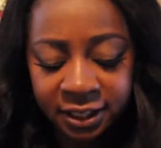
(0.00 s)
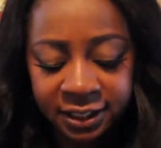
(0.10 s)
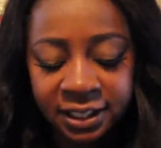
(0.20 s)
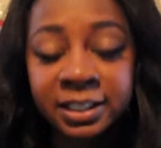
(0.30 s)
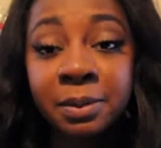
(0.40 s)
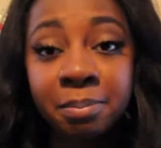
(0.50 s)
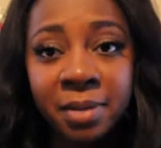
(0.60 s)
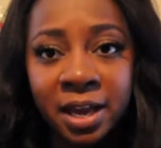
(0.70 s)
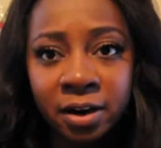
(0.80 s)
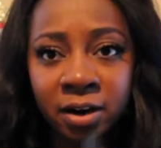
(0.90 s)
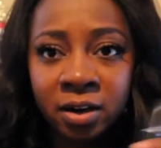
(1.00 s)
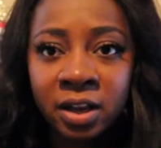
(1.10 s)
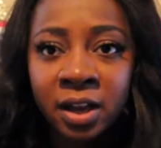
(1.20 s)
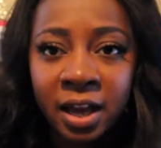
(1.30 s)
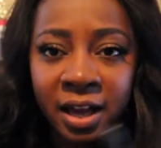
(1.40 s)
This is Mare
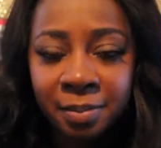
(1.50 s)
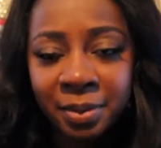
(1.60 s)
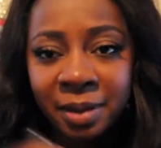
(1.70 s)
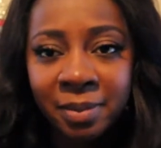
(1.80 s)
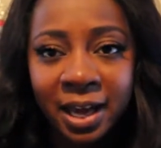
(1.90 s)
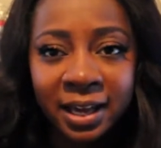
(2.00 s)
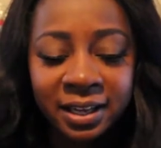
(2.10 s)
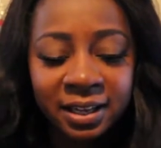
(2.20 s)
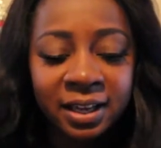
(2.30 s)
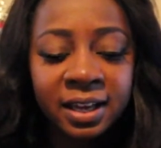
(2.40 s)
by MAC.